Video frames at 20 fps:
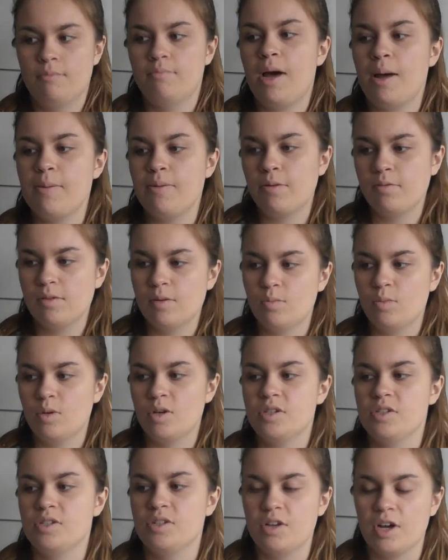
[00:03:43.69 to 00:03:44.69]
My problem
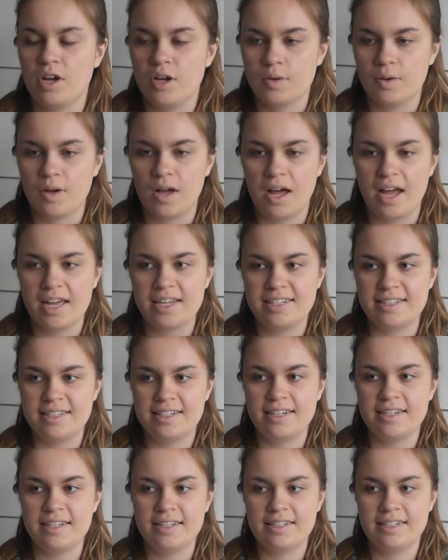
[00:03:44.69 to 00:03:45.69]
was, I
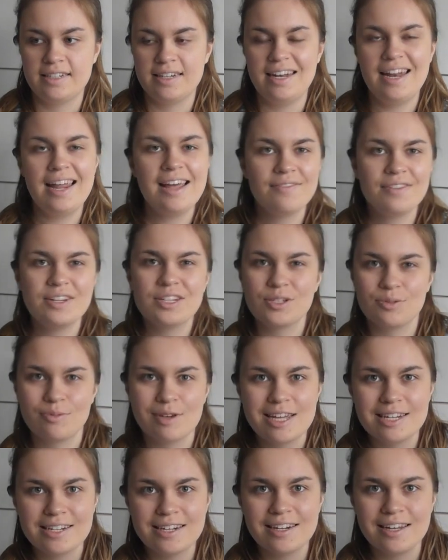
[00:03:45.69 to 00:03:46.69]
didn't live in
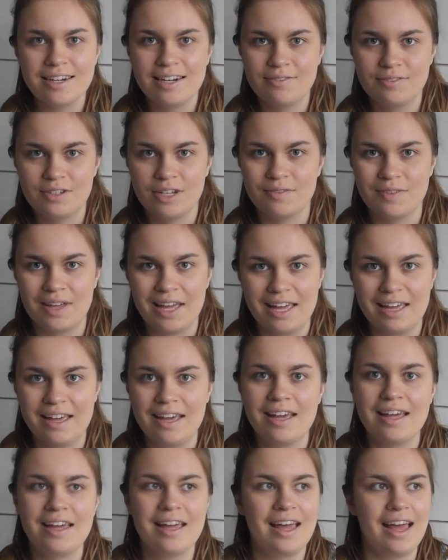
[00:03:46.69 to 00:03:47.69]
Sweden, I lived over here,